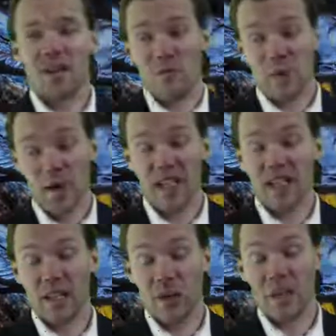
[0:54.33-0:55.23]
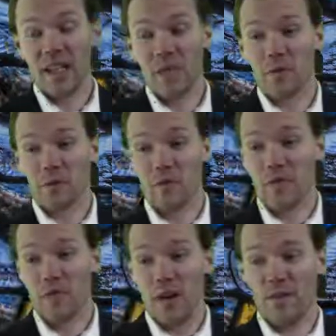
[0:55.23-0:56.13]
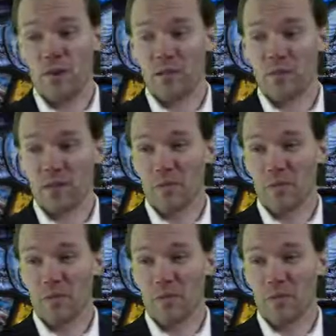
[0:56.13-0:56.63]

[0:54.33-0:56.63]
originally what we did was our focus was